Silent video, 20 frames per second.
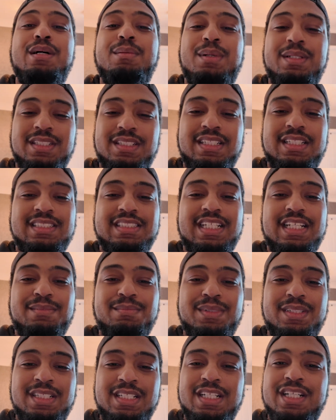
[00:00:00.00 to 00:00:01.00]
Until next
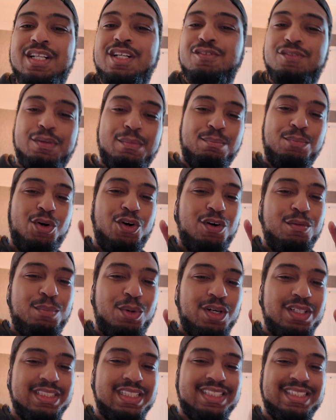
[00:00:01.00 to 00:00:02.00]
time, for more
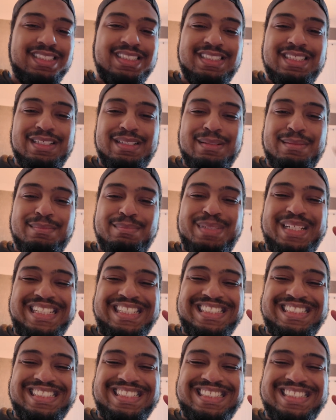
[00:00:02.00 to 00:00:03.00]
unboxings,
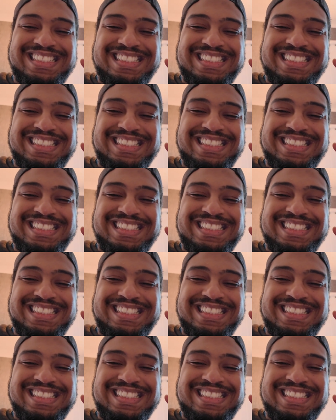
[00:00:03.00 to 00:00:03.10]
peace.